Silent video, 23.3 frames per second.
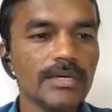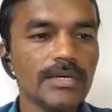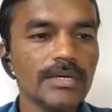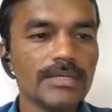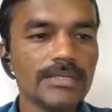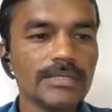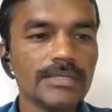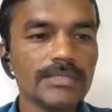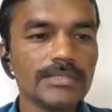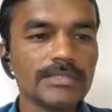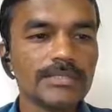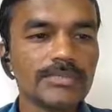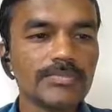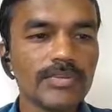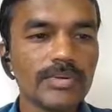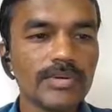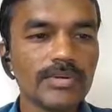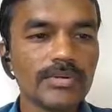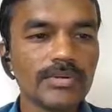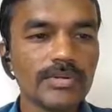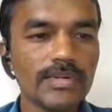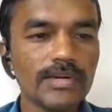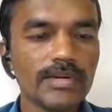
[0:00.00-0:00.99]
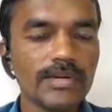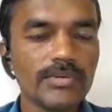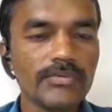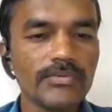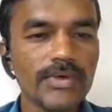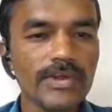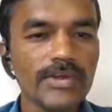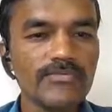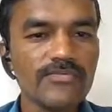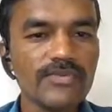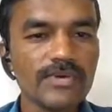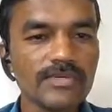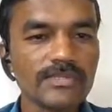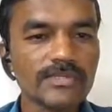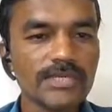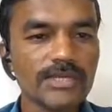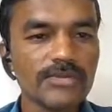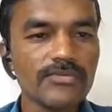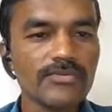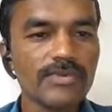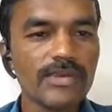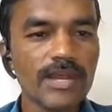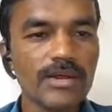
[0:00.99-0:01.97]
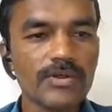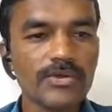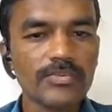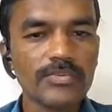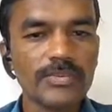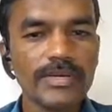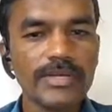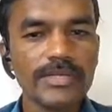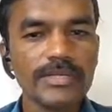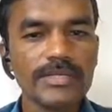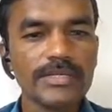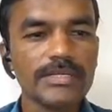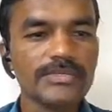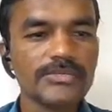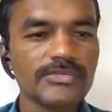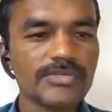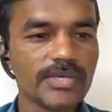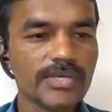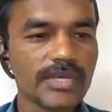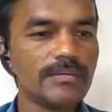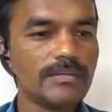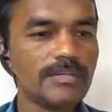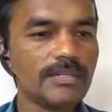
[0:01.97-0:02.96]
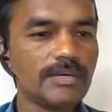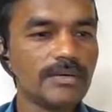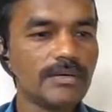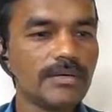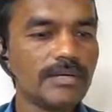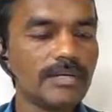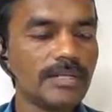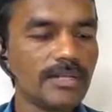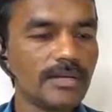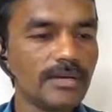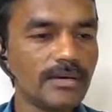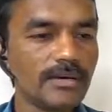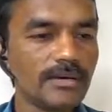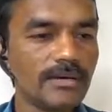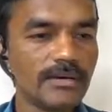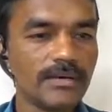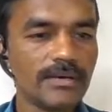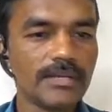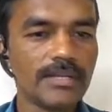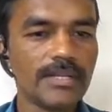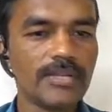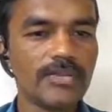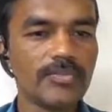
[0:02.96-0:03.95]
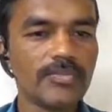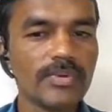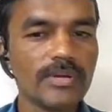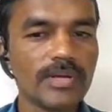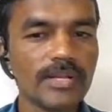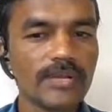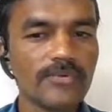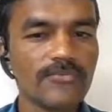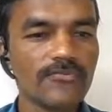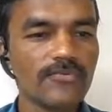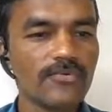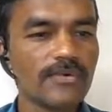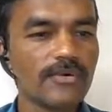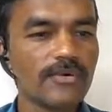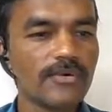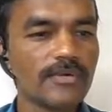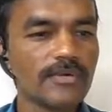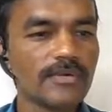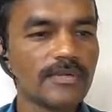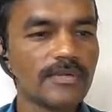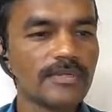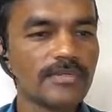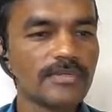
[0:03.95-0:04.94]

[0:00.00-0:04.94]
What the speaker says: this particular divide function will automatically check the denominator for its